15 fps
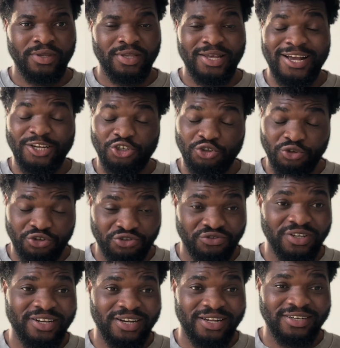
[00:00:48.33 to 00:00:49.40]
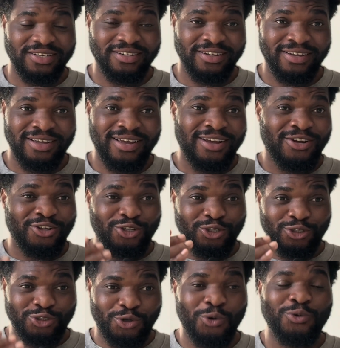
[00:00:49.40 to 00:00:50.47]
And so Strickland
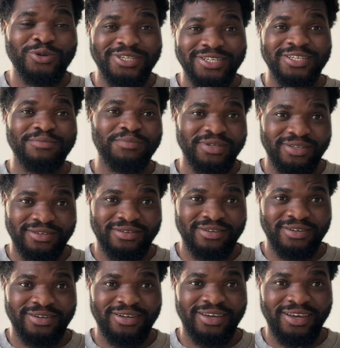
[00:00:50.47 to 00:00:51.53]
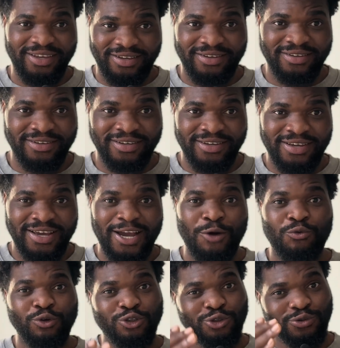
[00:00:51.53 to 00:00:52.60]
told DDP, hey, I
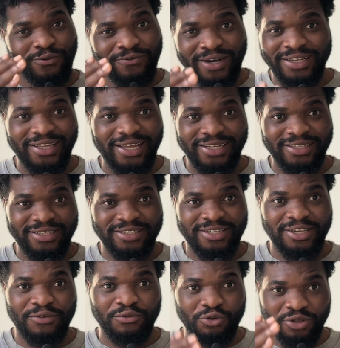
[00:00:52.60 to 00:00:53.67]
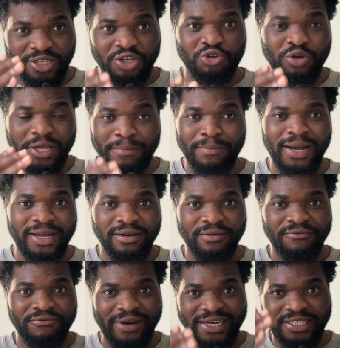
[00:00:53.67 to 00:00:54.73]
want you to fight like this. If you think you're a man,
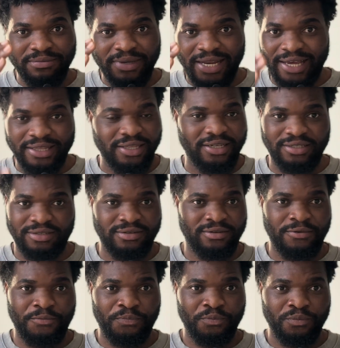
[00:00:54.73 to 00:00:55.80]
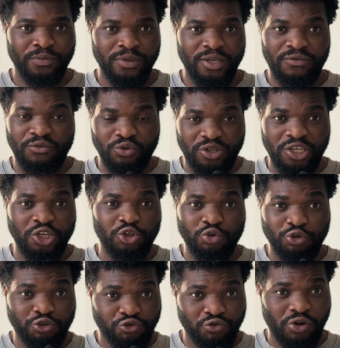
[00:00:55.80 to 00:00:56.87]
fight me like this. If you think you're
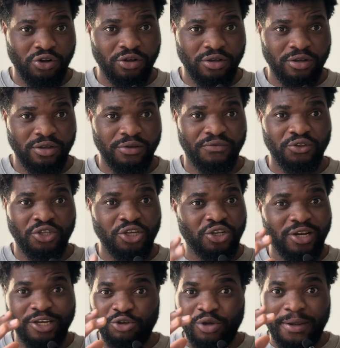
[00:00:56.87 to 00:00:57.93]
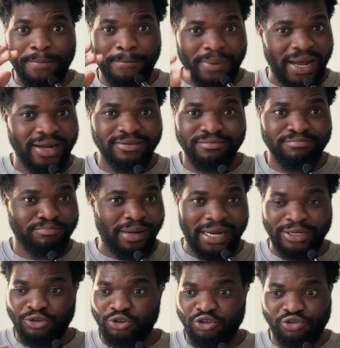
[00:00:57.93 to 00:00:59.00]
strong, if you think like you're a bang,
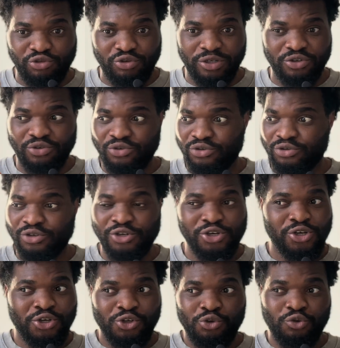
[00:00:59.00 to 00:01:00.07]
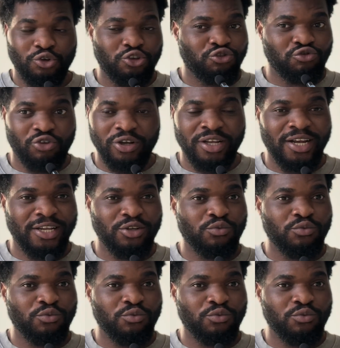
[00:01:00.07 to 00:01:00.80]
you're stronger and I